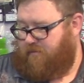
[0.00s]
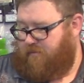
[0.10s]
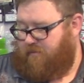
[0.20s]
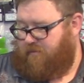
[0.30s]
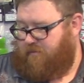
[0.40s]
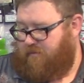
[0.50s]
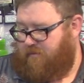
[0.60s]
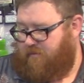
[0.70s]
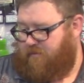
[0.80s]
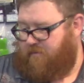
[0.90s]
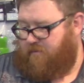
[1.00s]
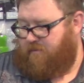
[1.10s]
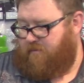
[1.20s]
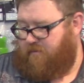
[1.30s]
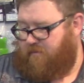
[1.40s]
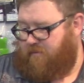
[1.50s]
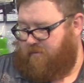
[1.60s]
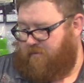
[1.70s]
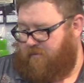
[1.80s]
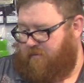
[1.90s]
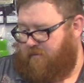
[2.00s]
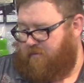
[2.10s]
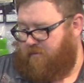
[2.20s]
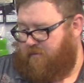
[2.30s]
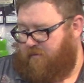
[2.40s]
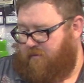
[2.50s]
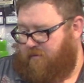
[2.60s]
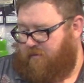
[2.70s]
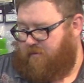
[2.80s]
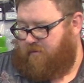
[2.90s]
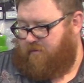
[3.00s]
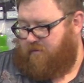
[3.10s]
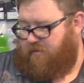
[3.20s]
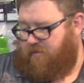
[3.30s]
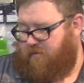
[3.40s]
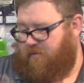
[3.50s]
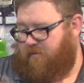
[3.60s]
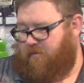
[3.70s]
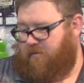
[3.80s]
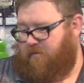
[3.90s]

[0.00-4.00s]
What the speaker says: No words are spoken by the person on screen.